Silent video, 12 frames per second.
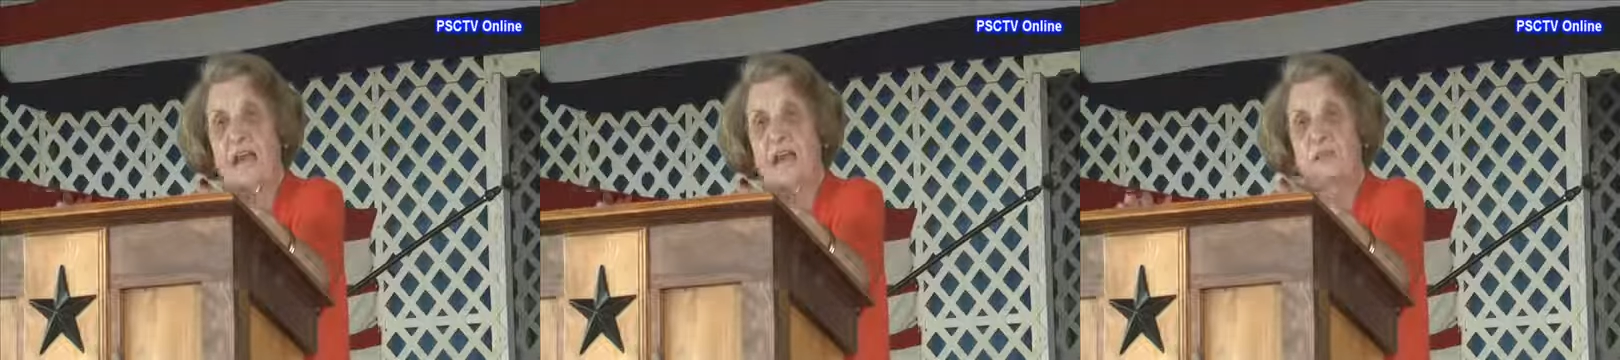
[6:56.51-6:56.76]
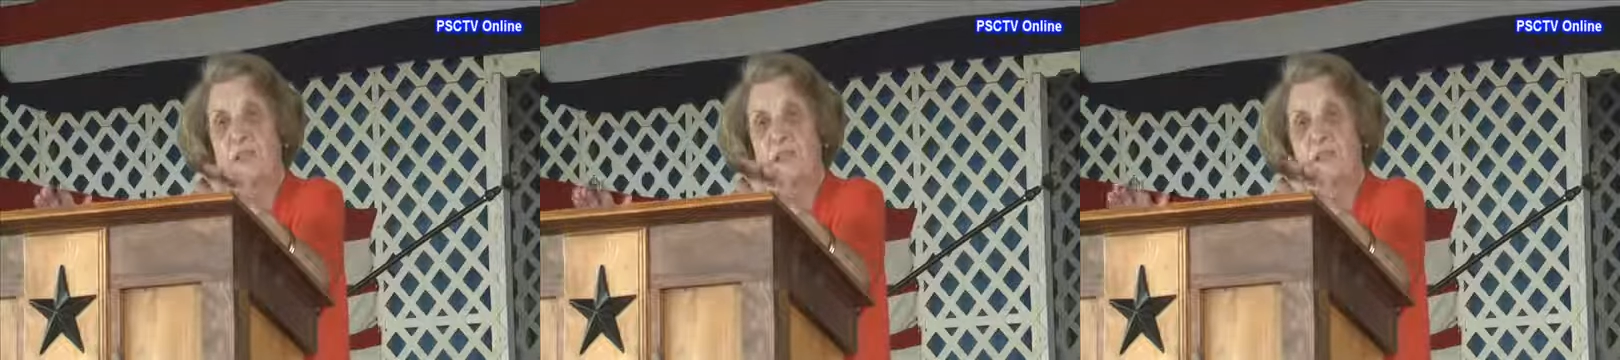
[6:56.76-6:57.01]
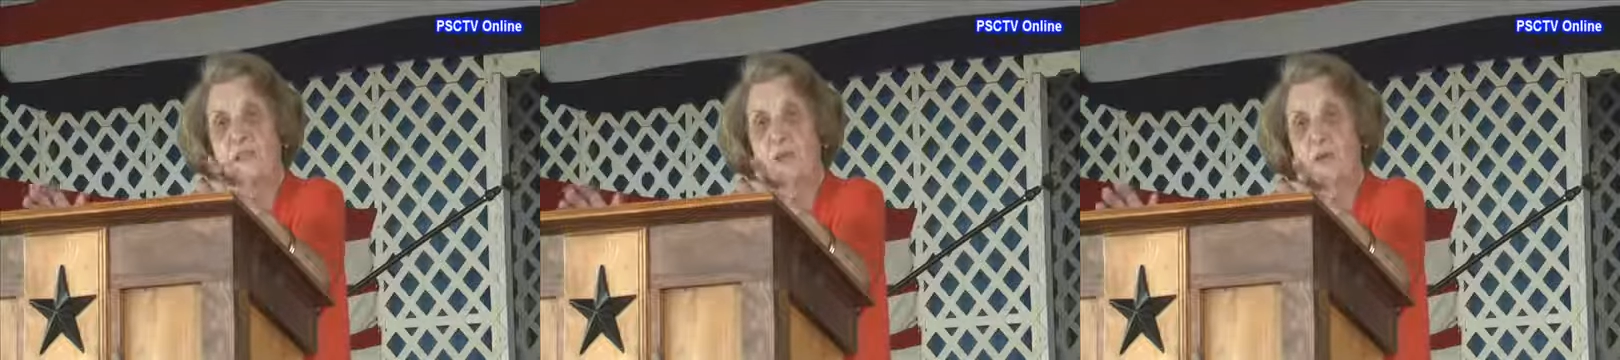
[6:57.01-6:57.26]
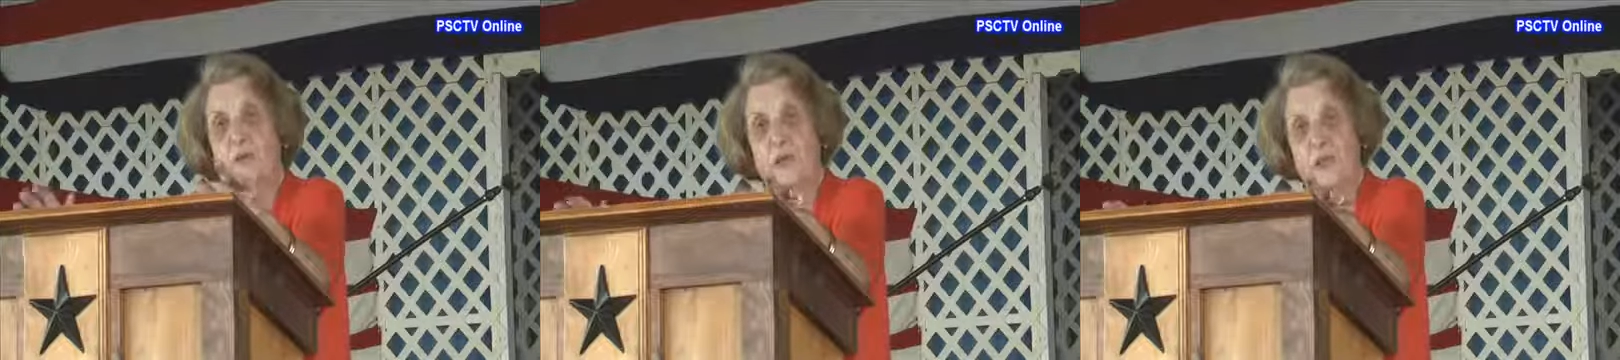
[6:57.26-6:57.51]
out
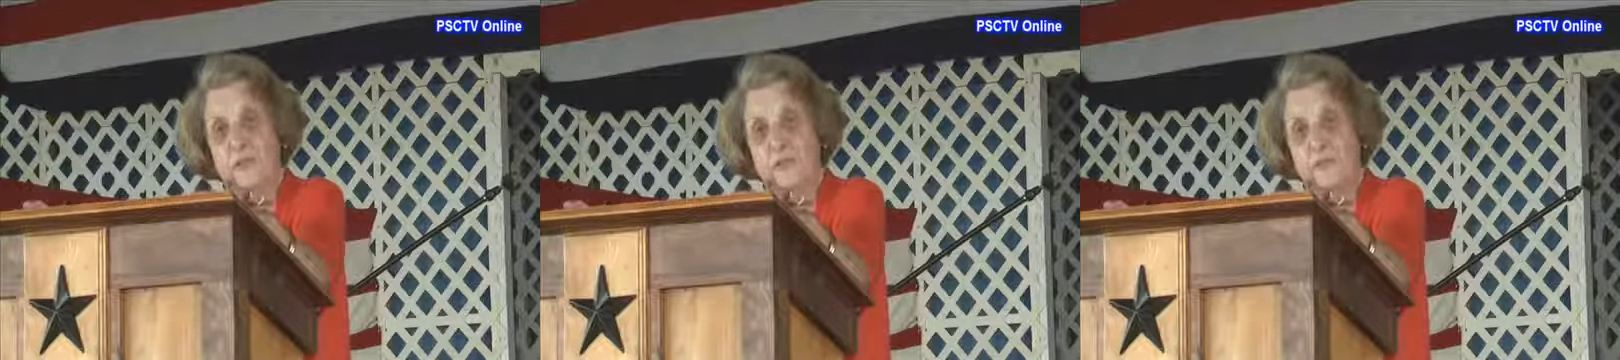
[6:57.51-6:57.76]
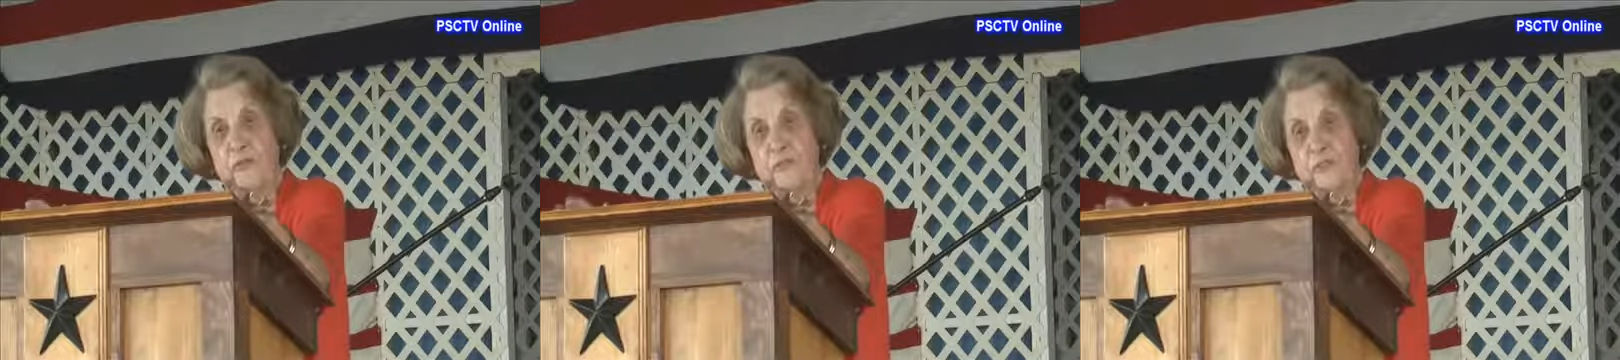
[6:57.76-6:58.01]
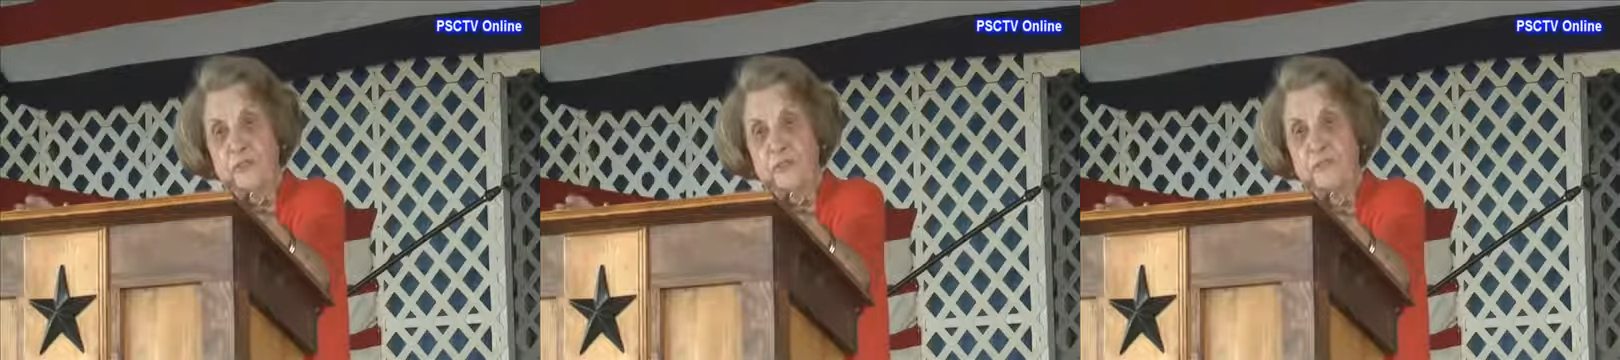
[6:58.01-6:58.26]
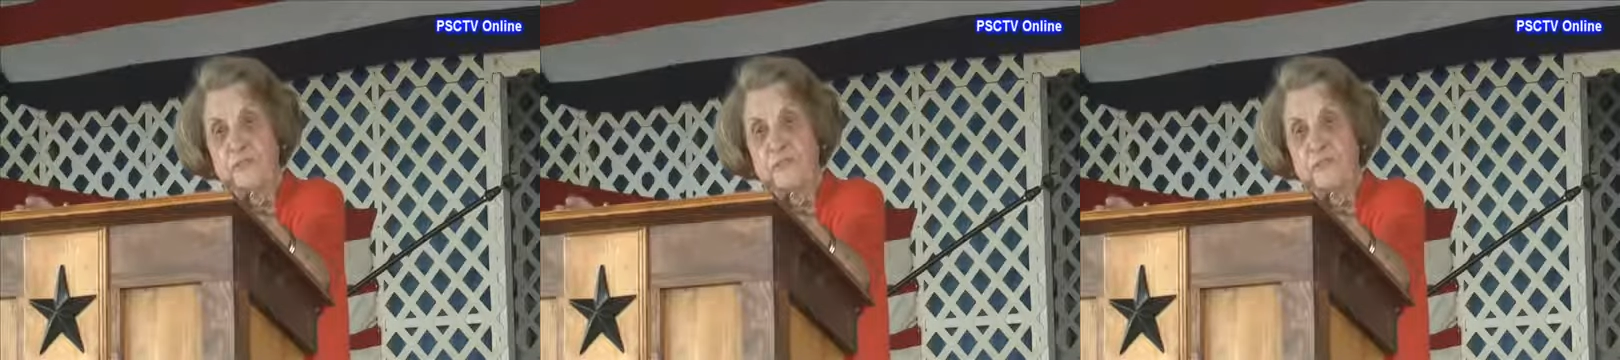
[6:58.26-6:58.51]
into the
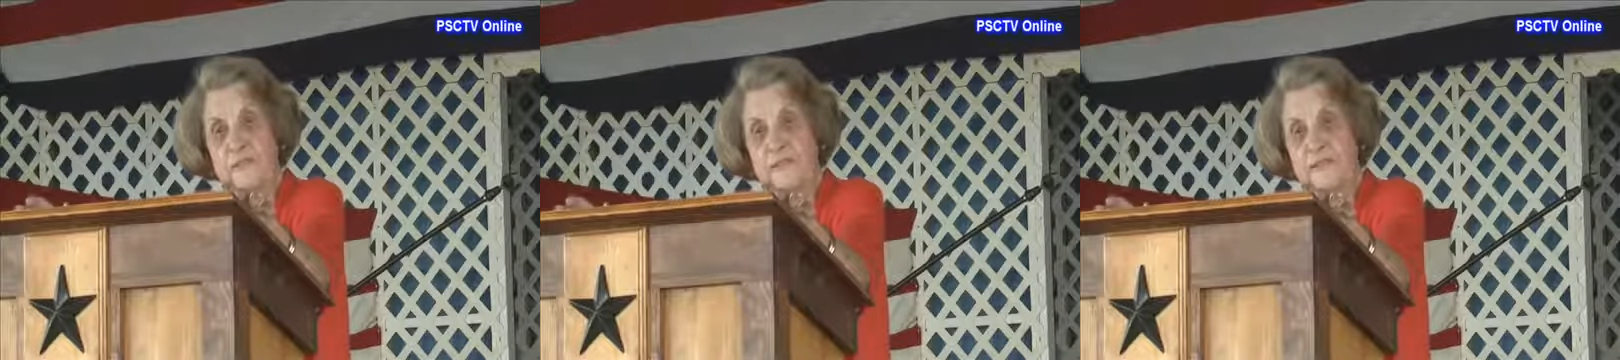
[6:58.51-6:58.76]
workforce,